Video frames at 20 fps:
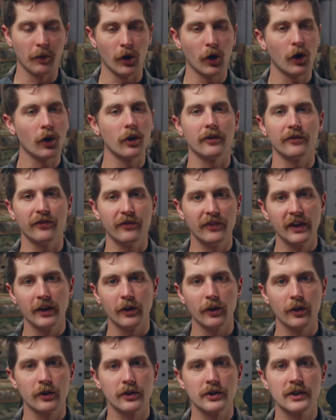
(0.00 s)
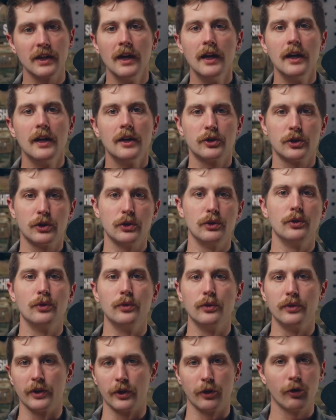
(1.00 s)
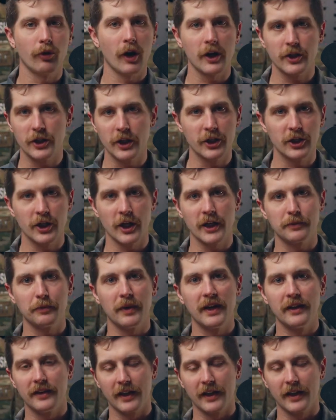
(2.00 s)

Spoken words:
hurt fingers to the crushing chest pain.